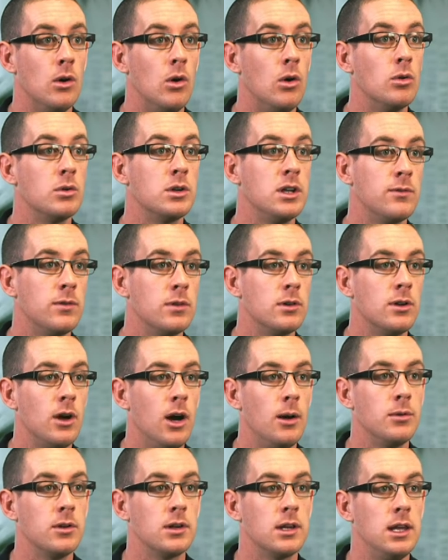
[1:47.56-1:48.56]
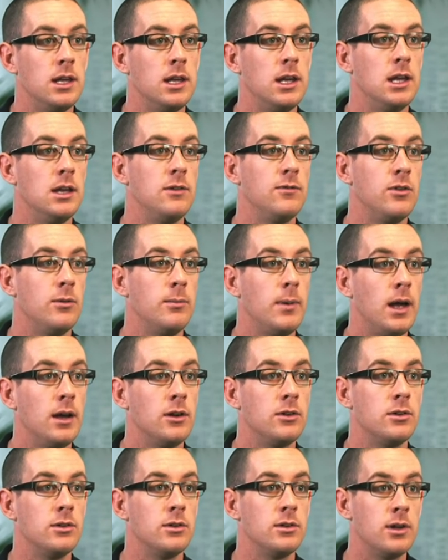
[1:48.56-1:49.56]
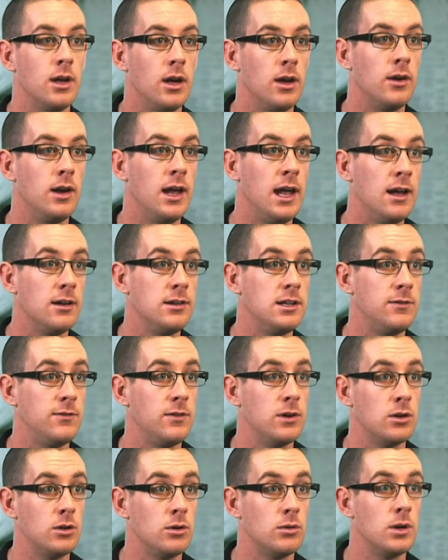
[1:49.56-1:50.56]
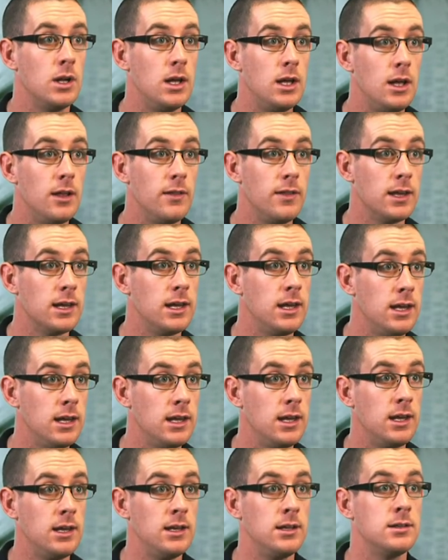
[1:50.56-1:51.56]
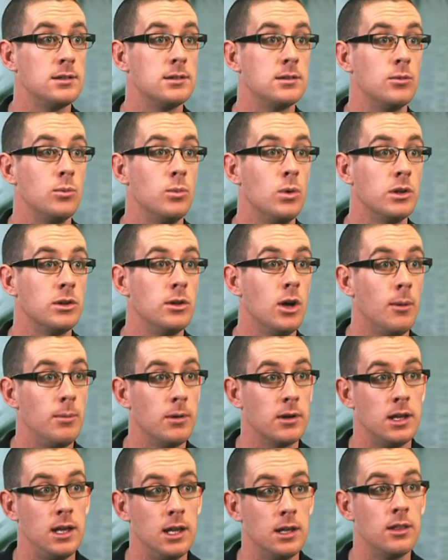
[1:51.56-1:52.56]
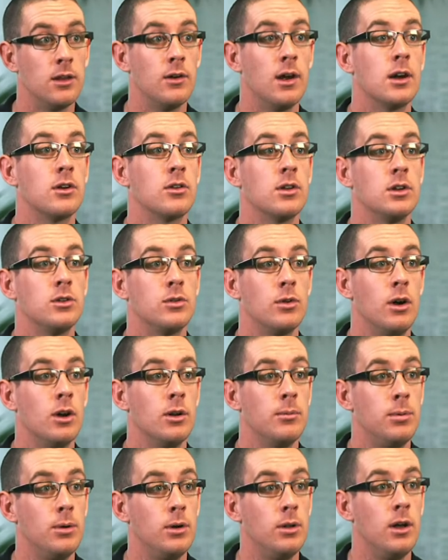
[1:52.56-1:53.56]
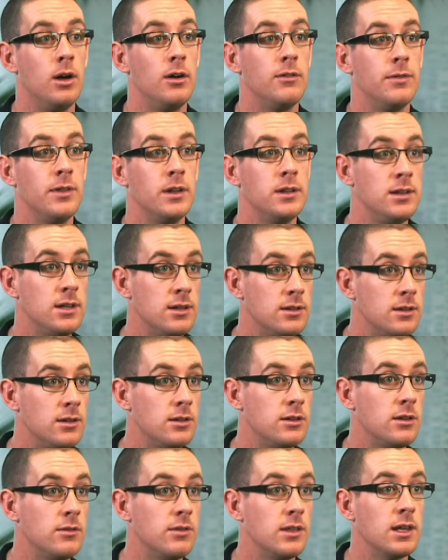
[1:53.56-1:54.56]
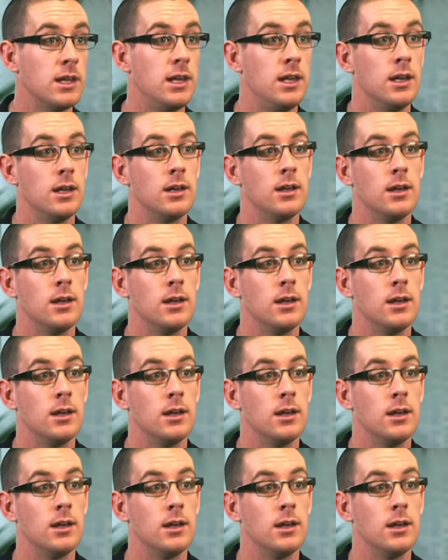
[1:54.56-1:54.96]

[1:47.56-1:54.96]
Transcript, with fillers: all different types of kicking information, so how difficult the kick is, what type of kick they're actually trying to pull off, the distance of the kick